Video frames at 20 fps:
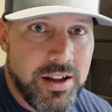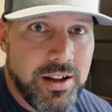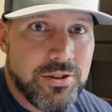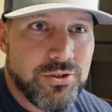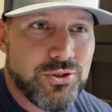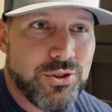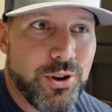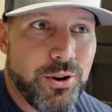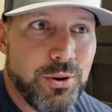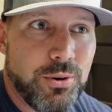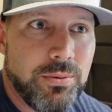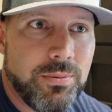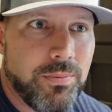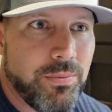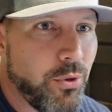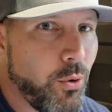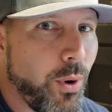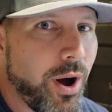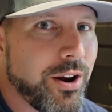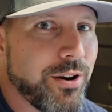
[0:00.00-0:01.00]
So
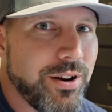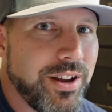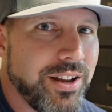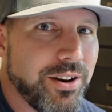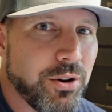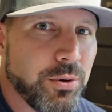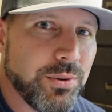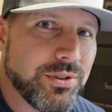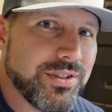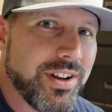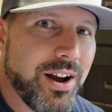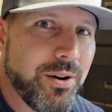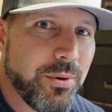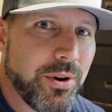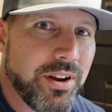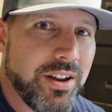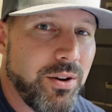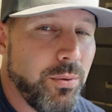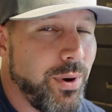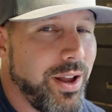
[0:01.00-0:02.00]
the water heater was not
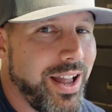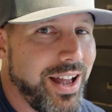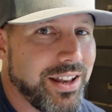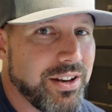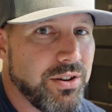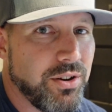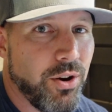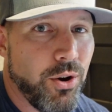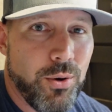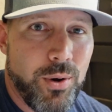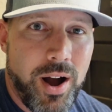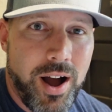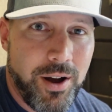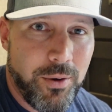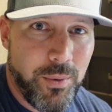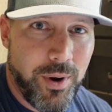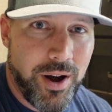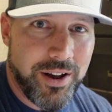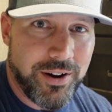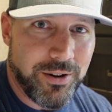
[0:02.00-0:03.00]
working. We had no
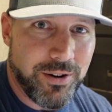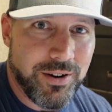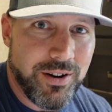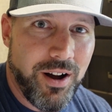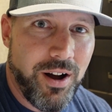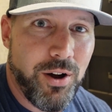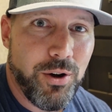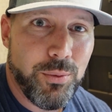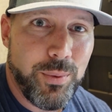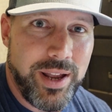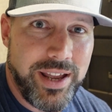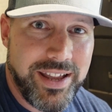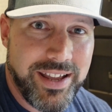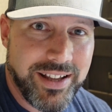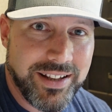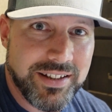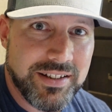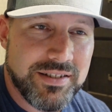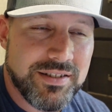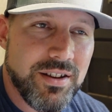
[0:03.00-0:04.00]
hot water all
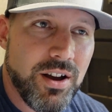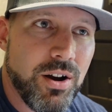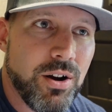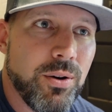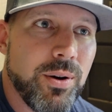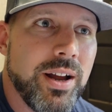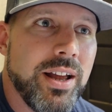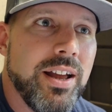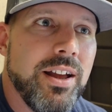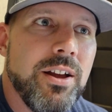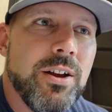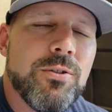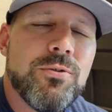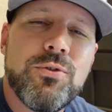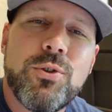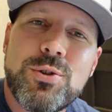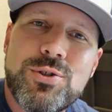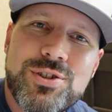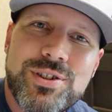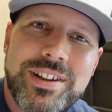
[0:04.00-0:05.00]
weekend. So
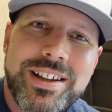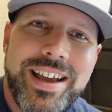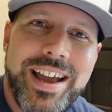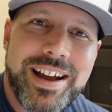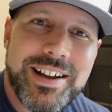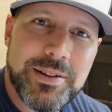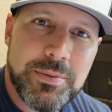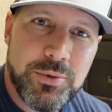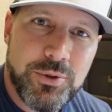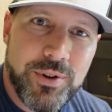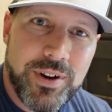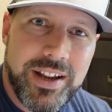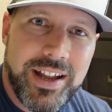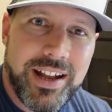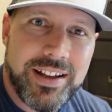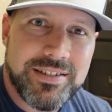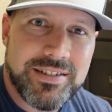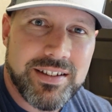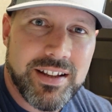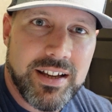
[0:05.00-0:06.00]
fortunately, Alum Creek
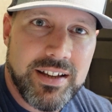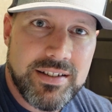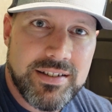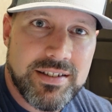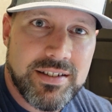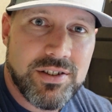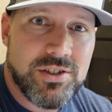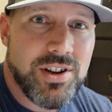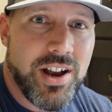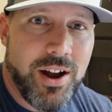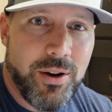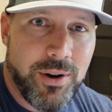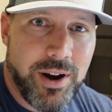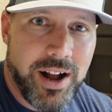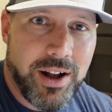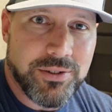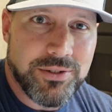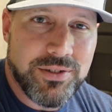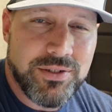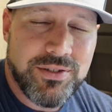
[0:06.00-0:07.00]
has nice shower
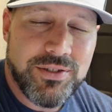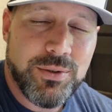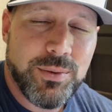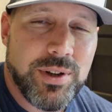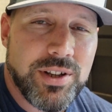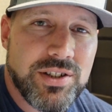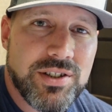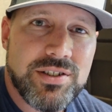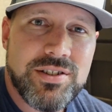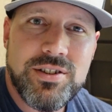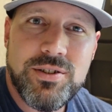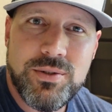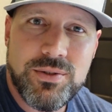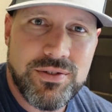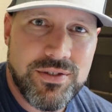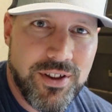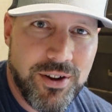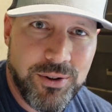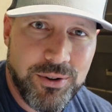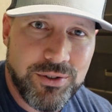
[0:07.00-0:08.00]
houses, so we just
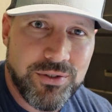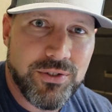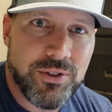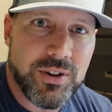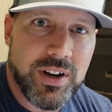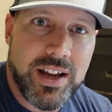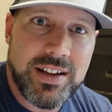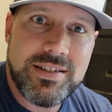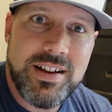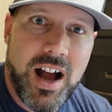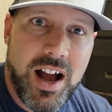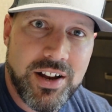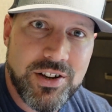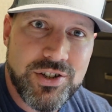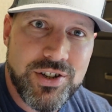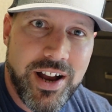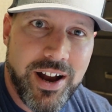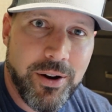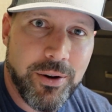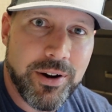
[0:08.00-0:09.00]
used those for a nice hot
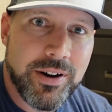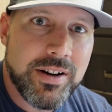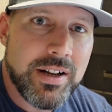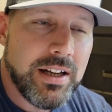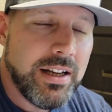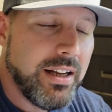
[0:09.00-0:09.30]
shower.